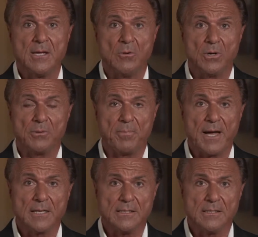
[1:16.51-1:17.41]
Well, the
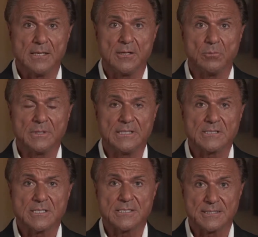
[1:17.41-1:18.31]
body
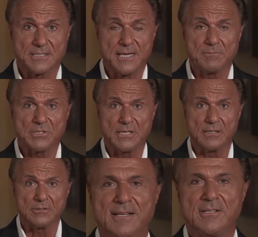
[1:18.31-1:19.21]
releases the stem
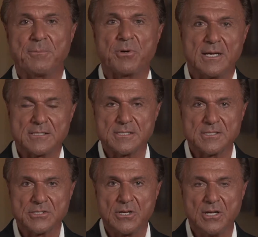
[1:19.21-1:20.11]
cells. The process
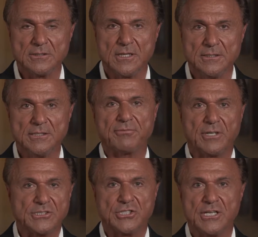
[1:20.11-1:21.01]
is called
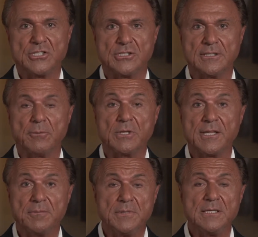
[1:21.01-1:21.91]
differentiation. And what
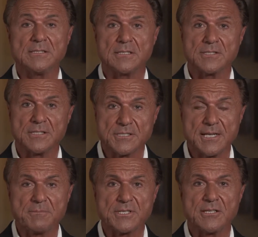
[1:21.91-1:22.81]
that means is the
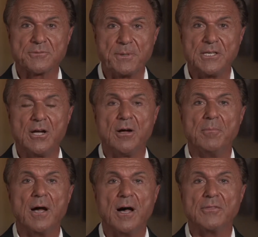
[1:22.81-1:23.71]
stem cells
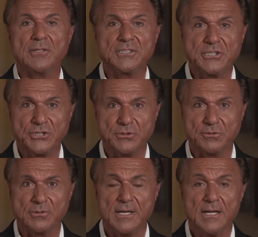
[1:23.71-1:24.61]
become other
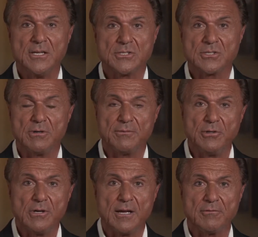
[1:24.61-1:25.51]
tissue. So if
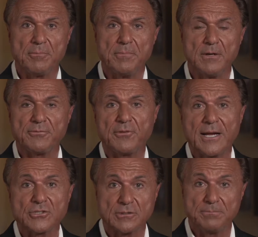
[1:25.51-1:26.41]
you have a
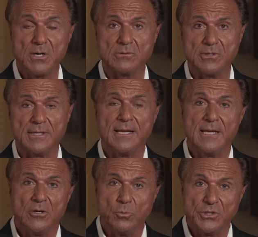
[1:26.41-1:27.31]
fractured bone,
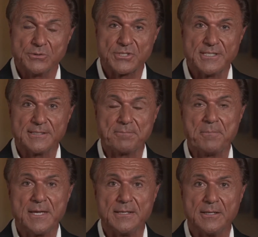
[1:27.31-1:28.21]
when you see it
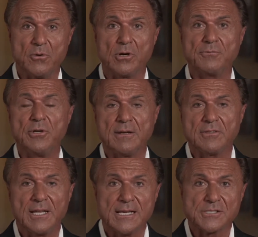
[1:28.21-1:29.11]
mend, or if you have
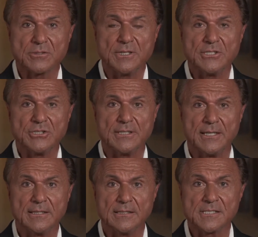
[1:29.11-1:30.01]
a laceration
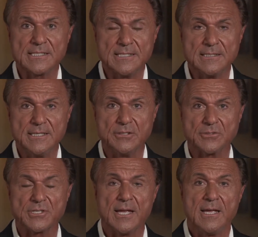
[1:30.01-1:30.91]
and the skin heals,